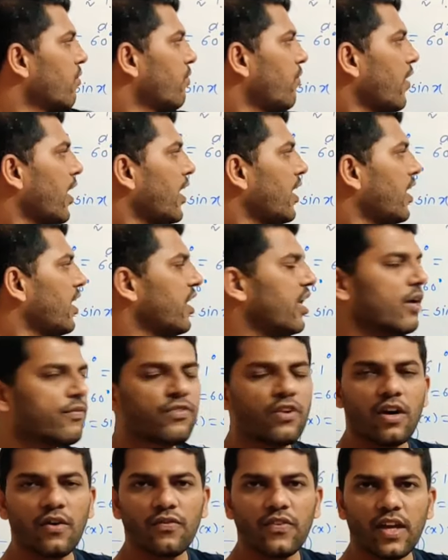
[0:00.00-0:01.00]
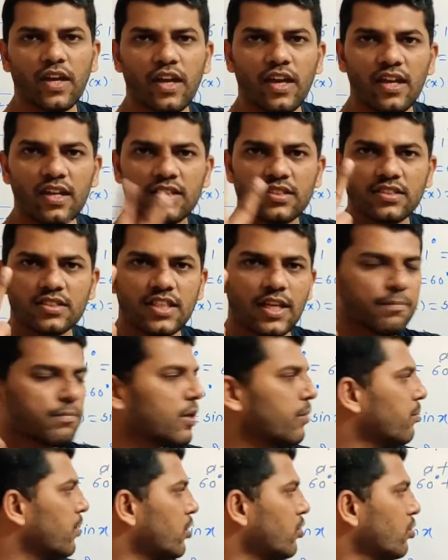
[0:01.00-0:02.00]
Finding f of a, step
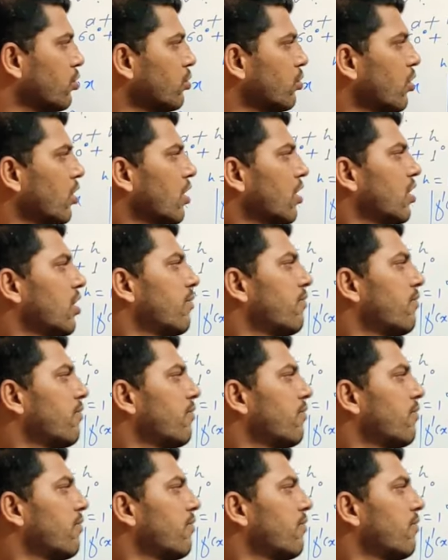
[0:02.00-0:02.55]
number 2.